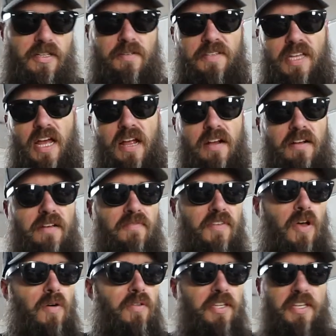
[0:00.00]
I was tired of
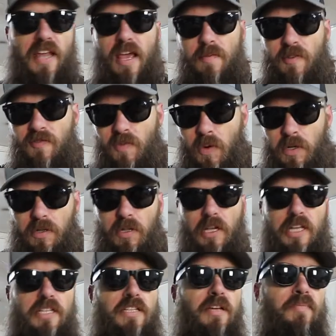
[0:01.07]
going the day before to
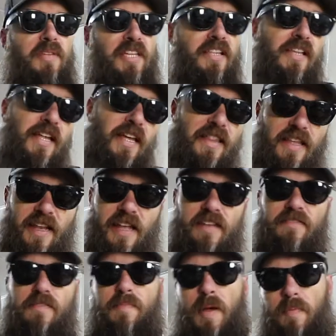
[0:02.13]
look at something that I then had
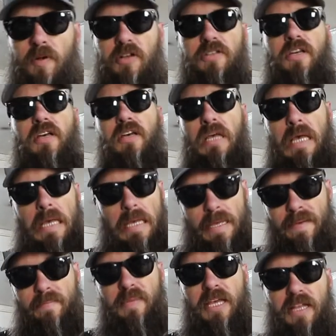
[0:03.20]
to remember to
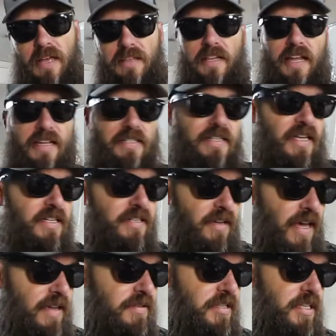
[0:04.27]
bid on the next day. So
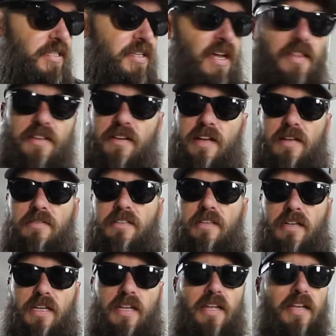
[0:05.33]
I was just on there and I was
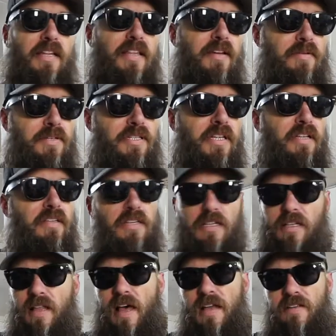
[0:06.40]
looking at it, and they were selling a
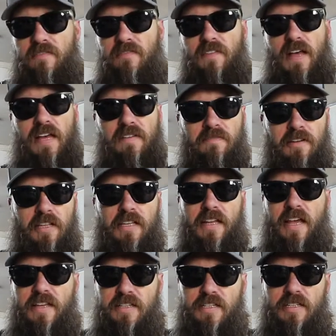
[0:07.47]
lot of really
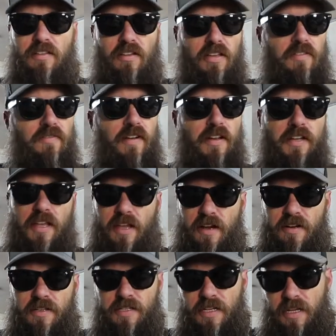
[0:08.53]
nice looking running
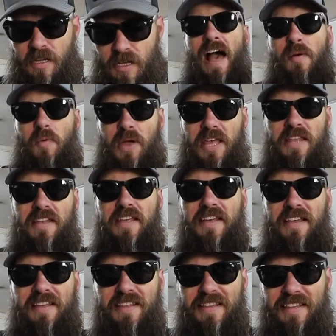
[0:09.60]
gears. I win
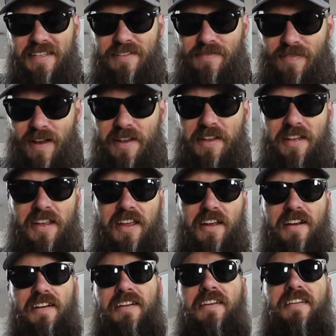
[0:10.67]
this running
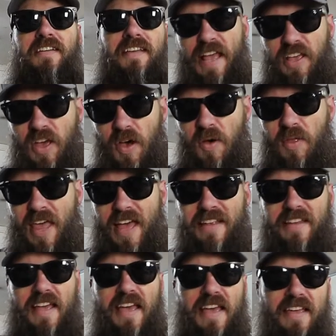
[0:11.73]
gear. I go
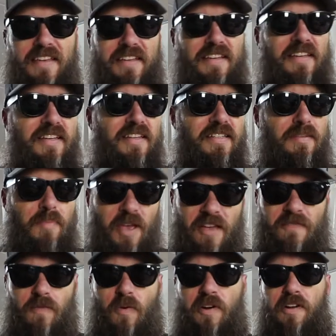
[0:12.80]
that day to
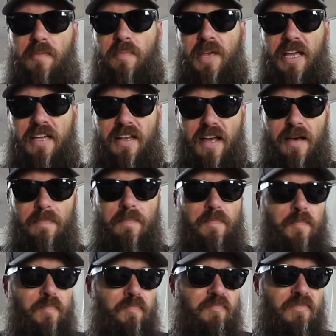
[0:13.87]
pay for it and pick it
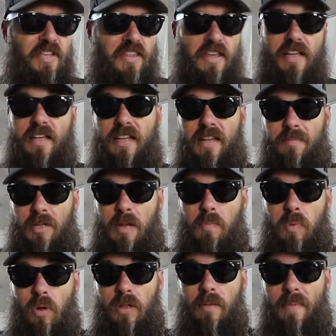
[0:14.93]
up, thinking I'm gonna
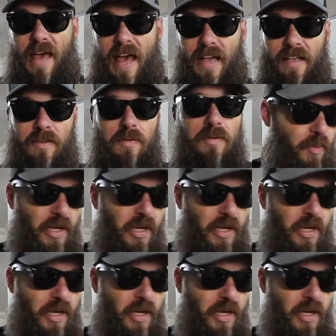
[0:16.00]
pull it back.